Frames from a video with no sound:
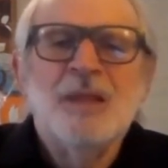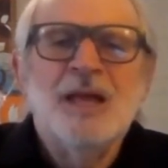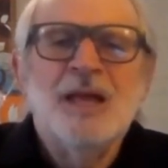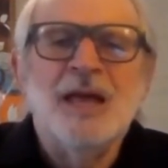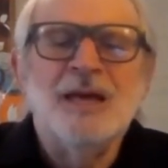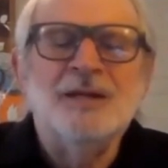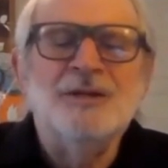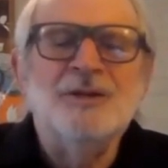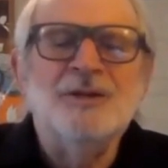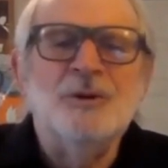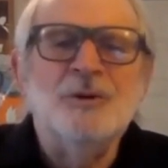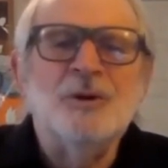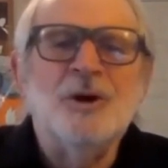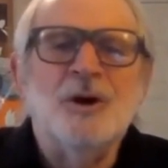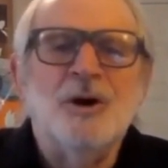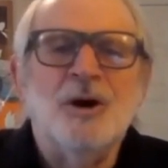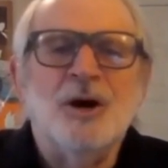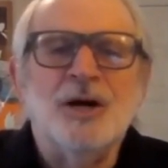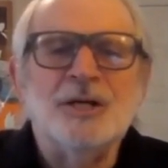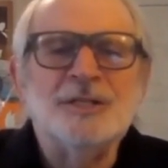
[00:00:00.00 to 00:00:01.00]
and no
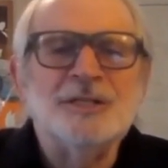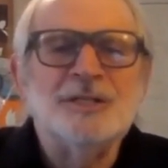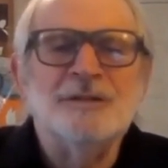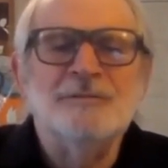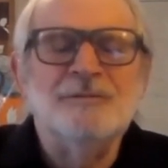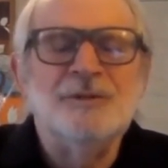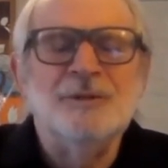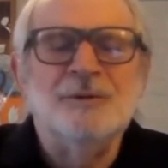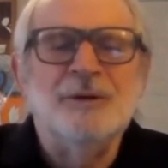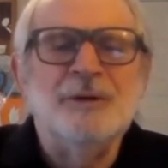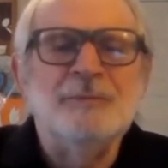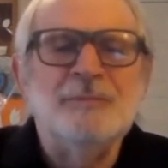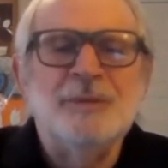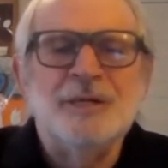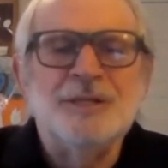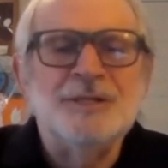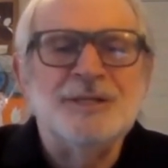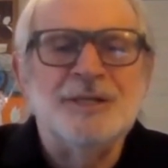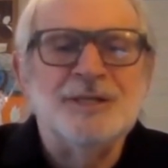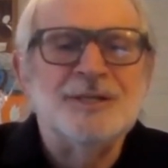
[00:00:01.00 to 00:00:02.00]
cost of doing
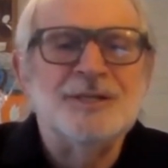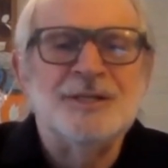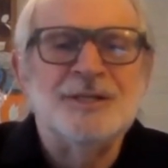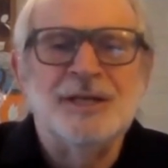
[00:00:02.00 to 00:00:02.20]
business.